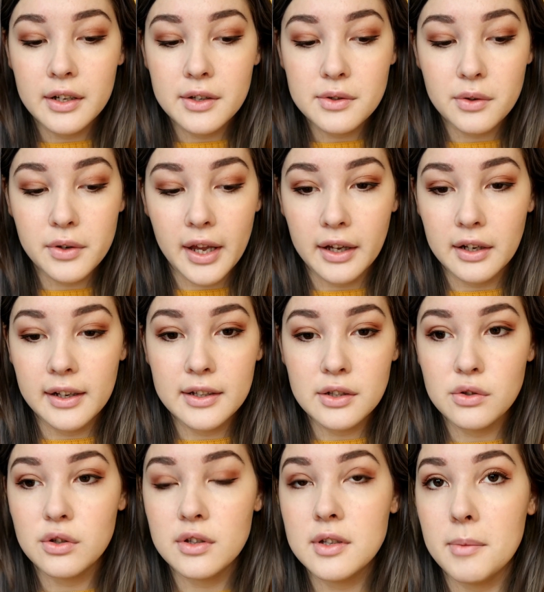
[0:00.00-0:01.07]
So yeah,
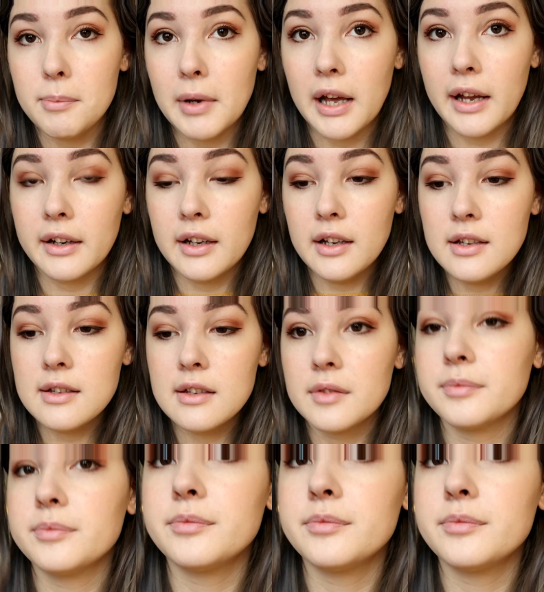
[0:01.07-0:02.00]
let's just apply this.